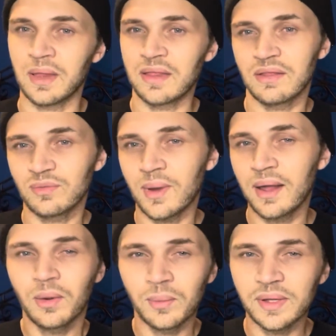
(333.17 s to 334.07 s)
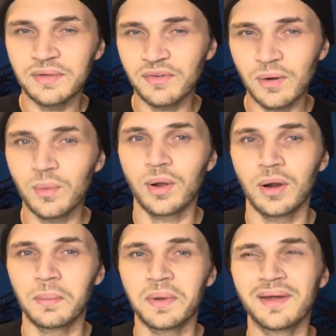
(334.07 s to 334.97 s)
Like, that's why I don't really fuck with
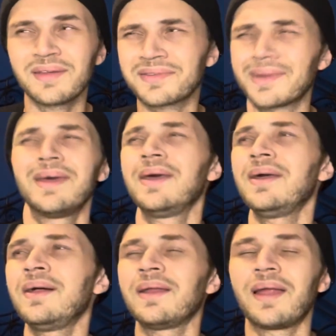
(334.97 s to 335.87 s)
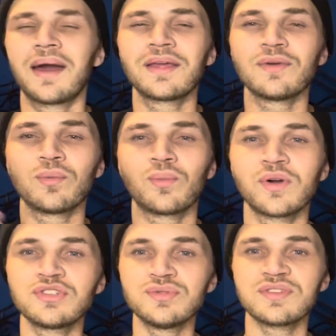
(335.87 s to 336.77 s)
her because like
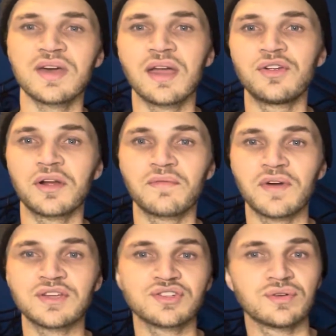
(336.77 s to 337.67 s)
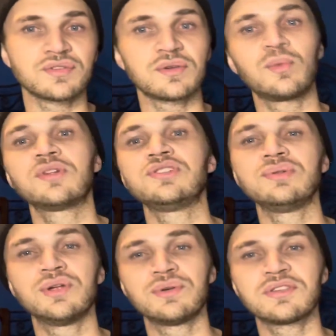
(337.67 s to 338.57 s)
what you say in your confessionals and what you
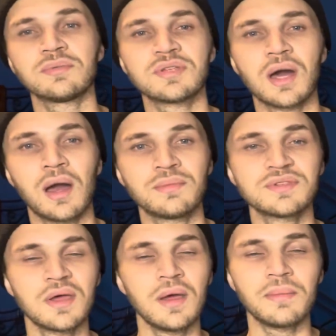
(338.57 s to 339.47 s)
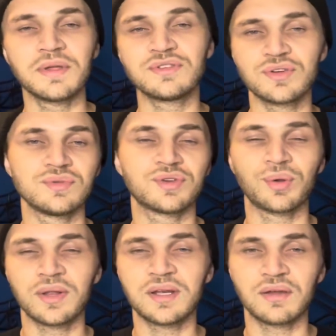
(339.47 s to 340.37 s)
do sometimes be two
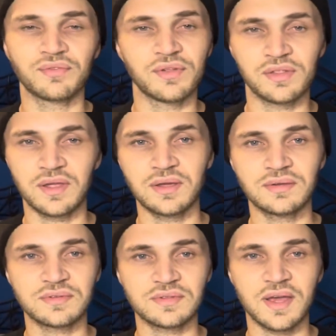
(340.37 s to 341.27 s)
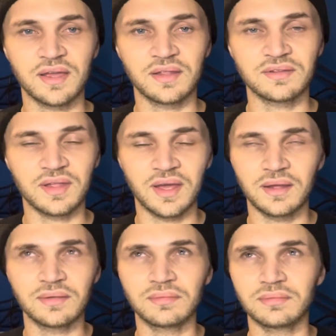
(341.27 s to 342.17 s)
totally different things. Like it's like,